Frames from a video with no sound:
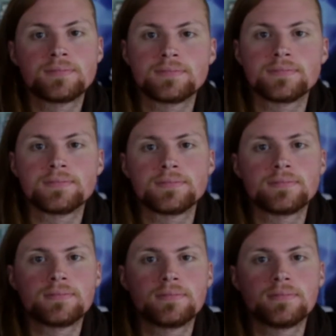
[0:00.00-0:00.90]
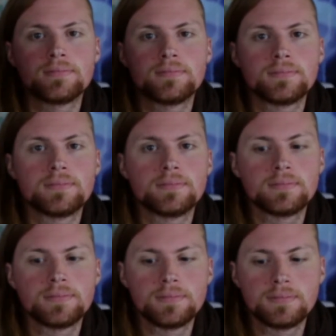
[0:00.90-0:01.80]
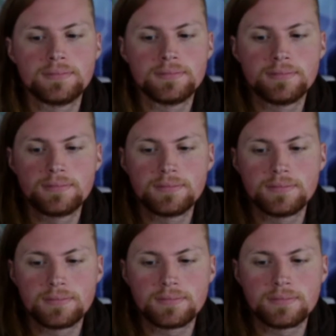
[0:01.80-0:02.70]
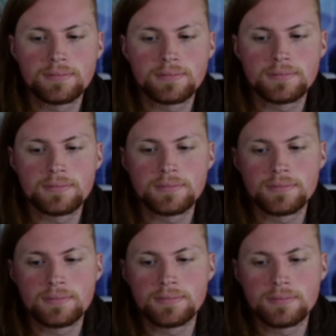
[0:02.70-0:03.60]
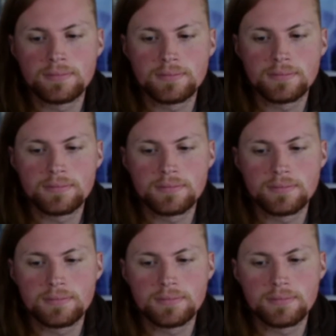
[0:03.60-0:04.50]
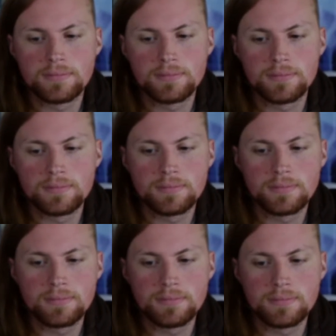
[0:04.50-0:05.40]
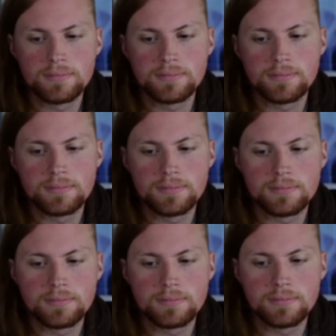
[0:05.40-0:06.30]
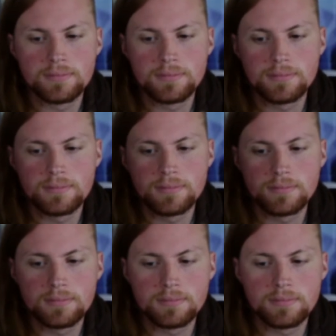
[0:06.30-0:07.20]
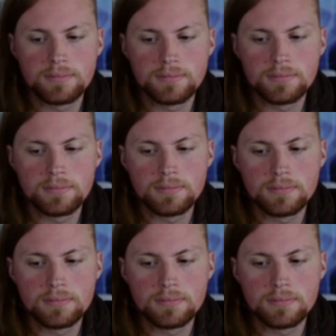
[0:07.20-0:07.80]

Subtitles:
[no speech]